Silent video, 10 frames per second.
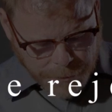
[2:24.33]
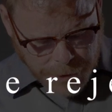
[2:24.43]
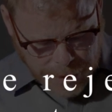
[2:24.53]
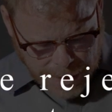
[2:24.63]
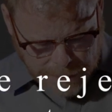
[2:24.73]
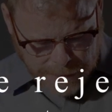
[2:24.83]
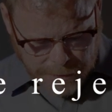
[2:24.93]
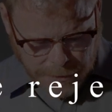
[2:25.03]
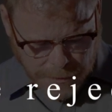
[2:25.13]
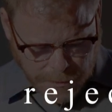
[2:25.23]
rejected
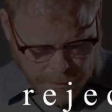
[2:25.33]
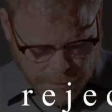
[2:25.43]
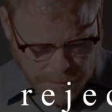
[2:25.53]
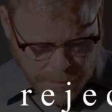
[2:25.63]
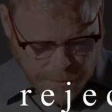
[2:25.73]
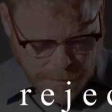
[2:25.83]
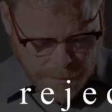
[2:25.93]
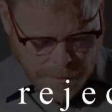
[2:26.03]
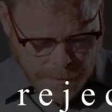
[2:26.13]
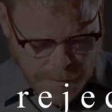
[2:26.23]
you
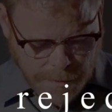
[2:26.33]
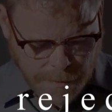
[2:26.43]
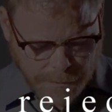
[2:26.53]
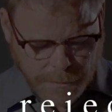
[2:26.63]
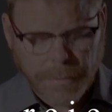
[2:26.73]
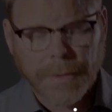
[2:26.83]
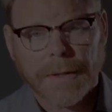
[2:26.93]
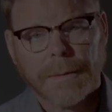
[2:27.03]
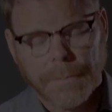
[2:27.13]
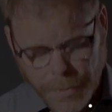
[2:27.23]
from
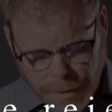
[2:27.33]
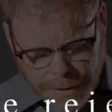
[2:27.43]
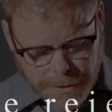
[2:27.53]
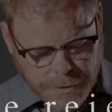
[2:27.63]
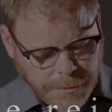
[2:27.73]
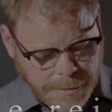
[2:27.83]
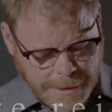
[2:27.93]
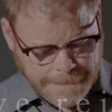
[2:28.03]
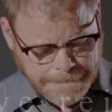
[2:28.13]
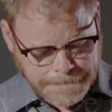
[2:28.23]
bringing a priest to
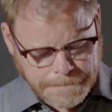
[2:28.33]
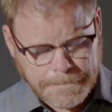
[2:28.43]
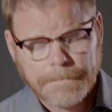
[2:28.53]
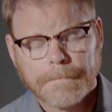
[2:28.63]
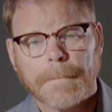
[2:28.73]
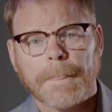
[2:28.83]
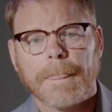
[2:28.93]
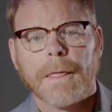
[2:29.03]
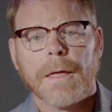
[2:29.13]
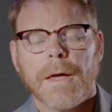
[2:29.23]
me.
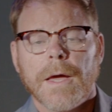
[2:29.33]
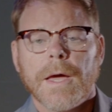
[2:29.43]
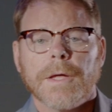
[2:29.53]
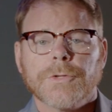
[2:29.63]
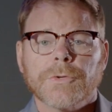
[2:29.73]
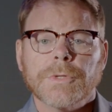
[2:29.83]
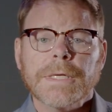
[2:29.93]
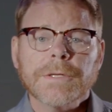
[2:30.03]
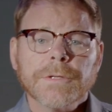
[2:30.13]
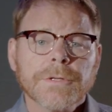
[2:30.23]
And so
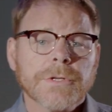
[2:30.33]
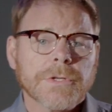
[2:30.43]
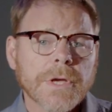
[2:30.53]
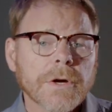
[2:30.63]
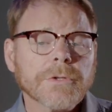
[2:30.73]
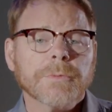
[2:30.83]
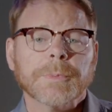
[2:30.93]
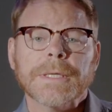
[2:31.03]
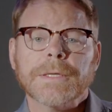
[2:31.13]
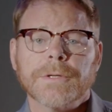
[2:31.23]
leaders and cell group
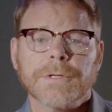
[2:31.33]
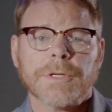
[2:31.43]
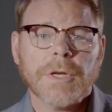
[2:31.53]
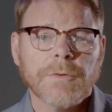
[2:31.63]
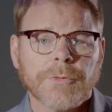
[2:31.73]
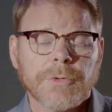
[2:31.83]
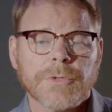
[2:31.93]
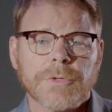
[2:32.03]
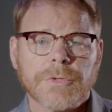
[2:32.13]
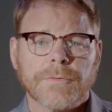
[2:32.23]
leaders and
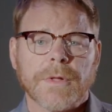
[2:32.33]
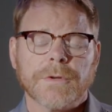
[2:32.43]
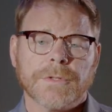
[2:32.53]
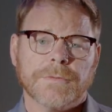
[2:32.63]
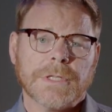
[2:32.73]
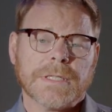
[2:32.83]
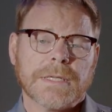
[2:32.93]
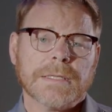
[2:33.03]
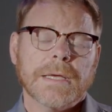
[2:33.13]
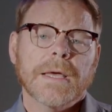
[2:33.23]
influencers and followers of
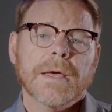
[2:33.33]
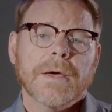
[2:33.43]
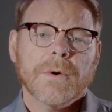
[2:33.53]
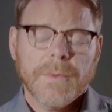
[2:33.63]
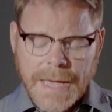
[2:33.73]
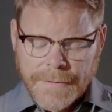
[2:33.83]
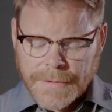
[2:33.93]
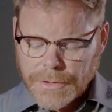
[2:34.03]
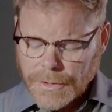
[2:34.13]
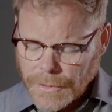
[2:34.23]
Jesus, we have
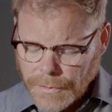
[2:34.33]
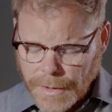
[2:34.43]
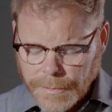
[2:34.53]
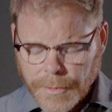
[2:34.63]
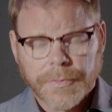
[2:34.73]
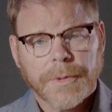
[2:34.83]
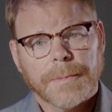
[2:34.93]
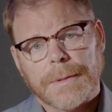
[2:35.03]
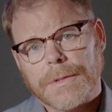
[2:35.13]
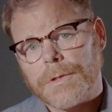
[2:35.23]
this incredible
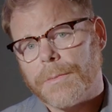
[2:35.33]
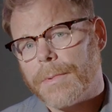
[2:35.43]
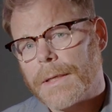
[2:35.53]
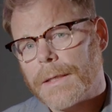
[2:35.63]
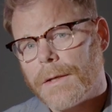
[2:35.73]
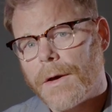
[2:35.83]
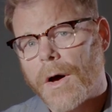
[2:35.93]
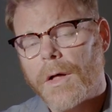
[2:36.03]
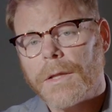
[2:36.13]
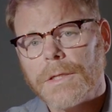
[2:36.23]
privilege to bring
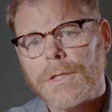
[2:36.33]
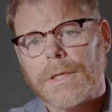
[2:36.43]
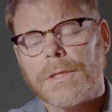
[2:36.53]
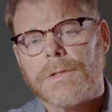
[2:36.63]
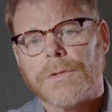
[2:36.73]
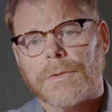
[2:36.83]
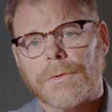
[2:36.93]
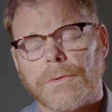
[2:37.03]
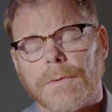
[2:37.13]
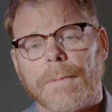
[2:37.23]
knowledge
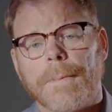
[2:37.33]
into